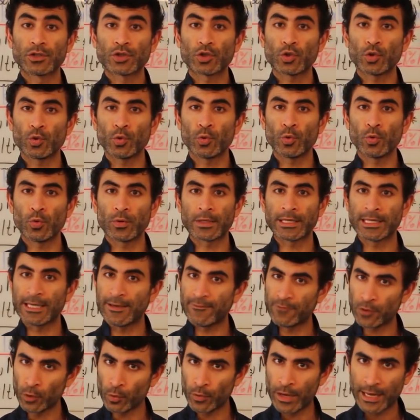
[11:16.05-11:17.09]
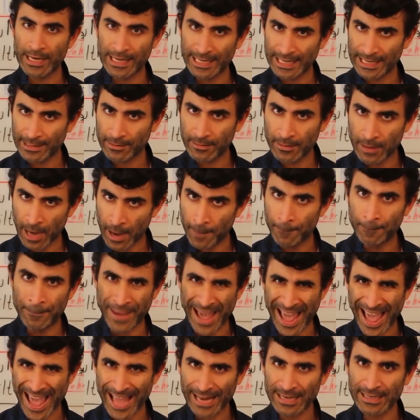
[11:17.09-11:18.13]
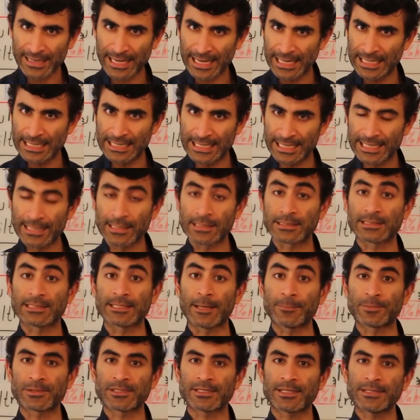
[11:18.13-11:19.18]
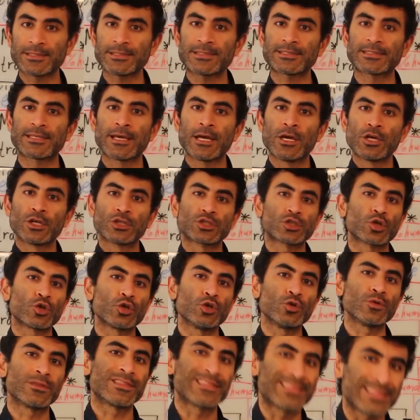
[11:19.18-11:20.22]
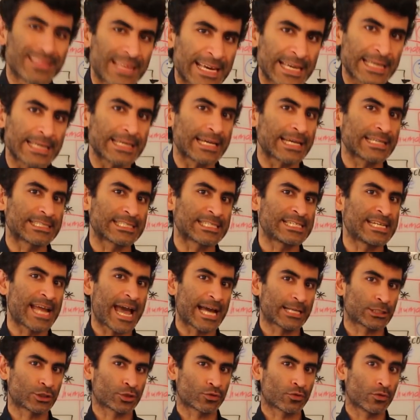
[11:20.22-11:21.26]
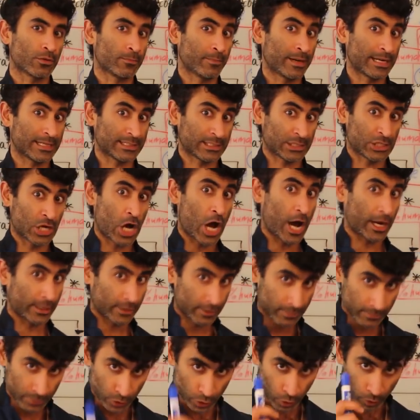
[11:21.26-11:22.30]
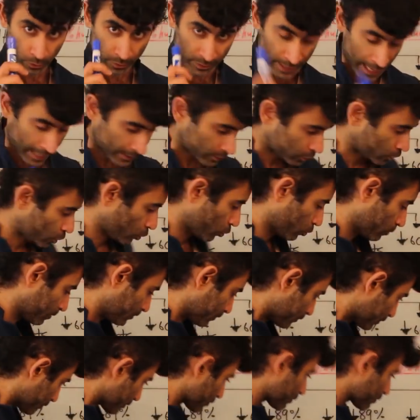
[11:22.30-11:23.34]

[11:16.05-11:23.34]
to give you an, a banned illegal substance. So you think it's natural, but it's not. So that too.